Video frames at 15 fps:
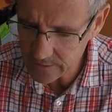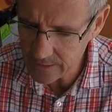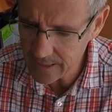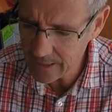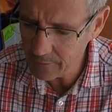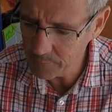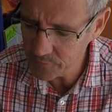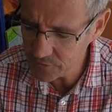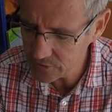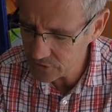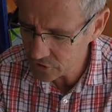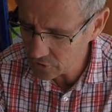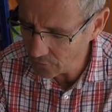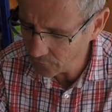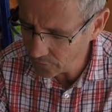It helps to
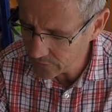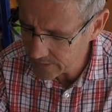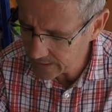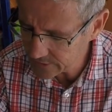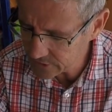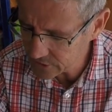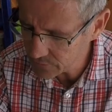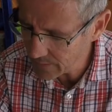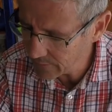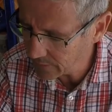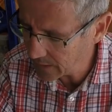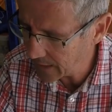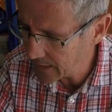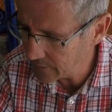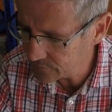soften the edges around
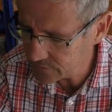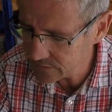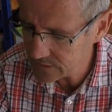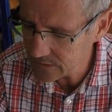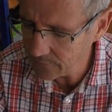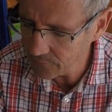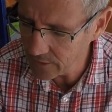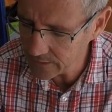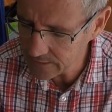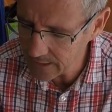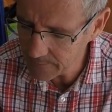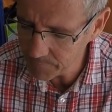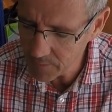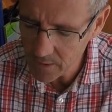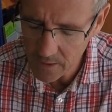clouds and stuff like
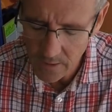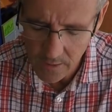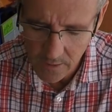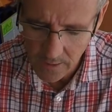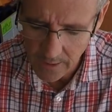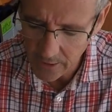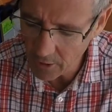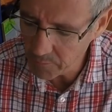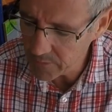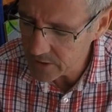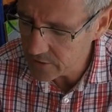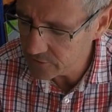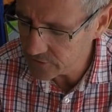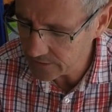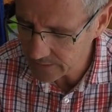that, and I'll be
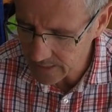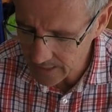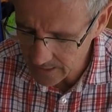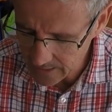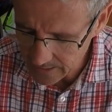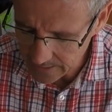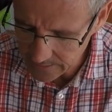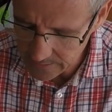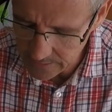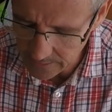using that in